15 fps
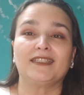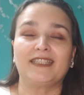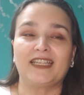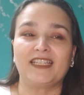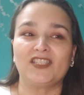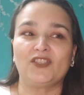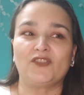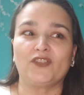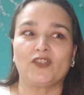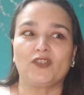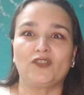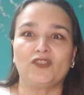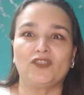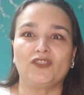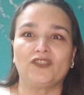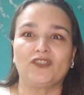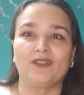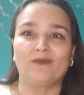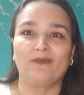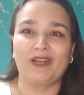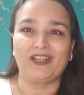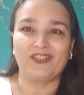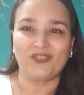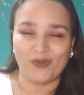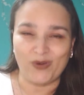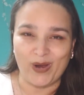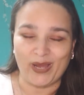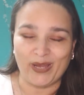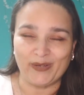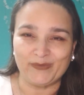that is difficult, but I'll
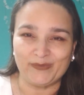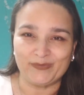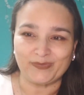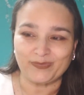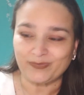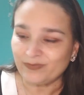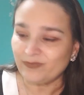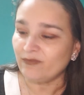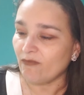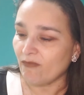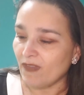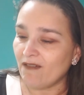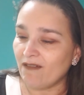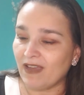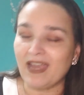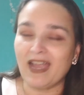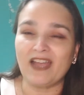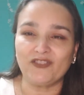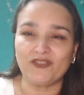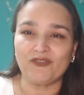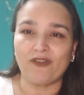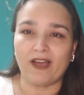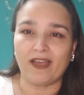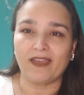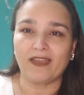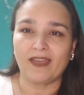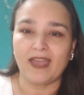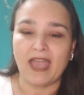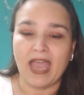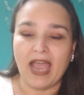try. Okay, I try.
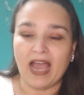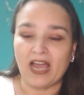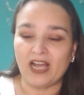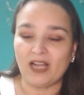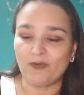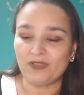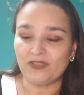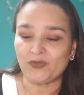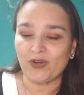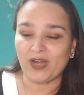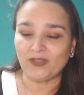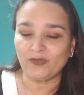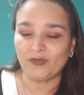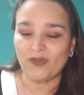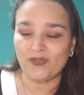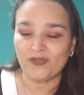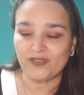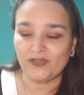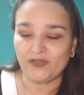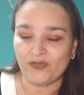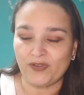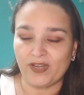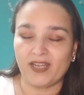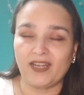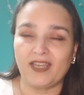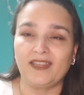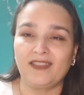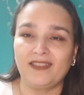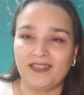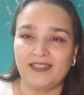I will try to concentrate
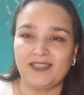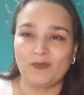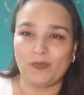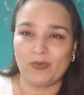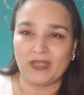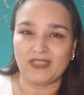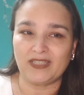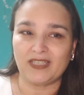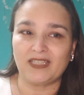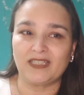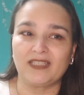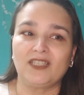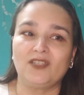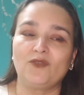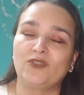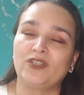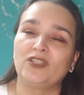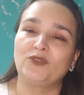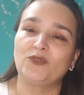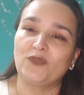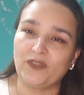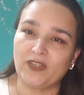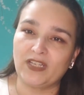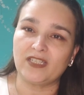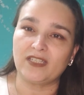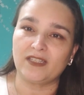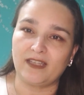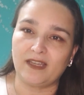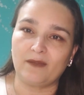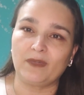in these pieces in order to
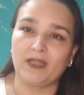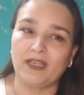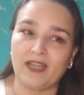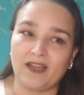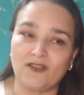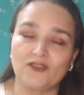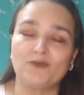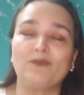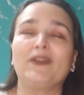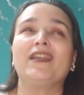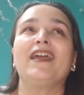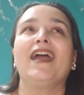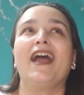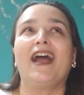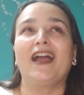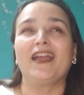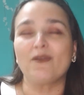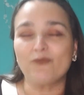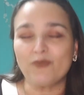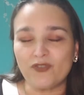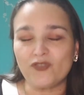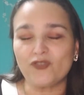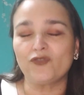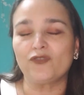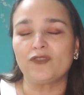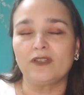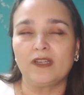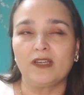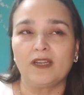finish them in August, but I am pretty sure